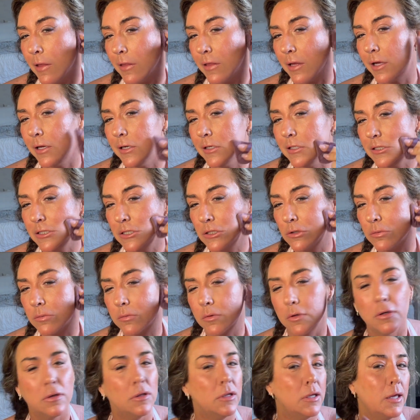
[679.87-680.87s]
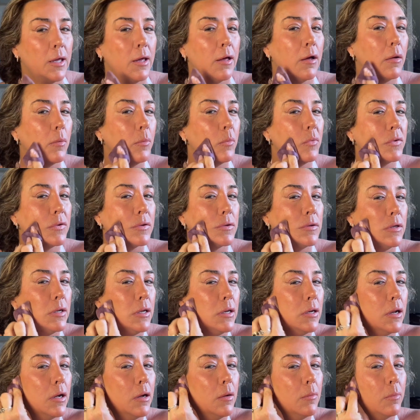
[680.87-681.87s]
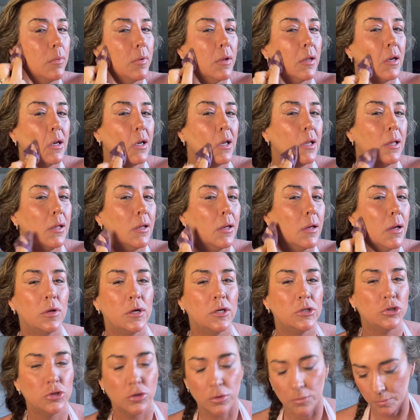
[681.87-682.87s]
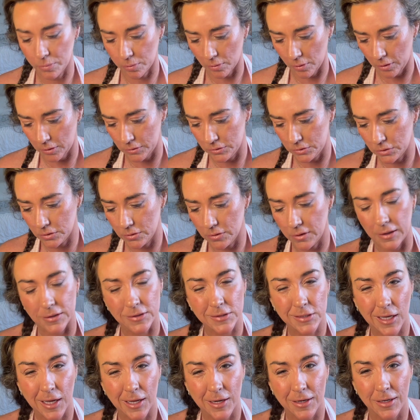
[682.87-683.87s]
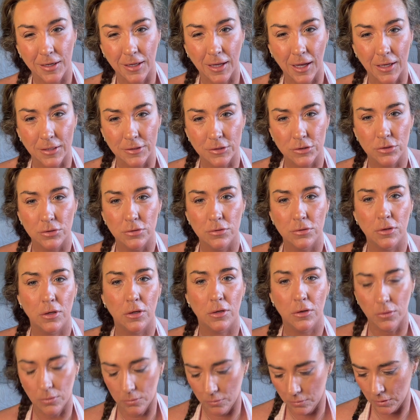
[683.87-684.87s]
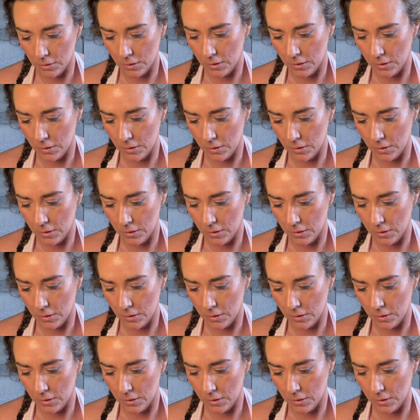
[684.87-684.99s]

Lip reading: That just really helps clean up any blush or bronzer that's kind of got too low.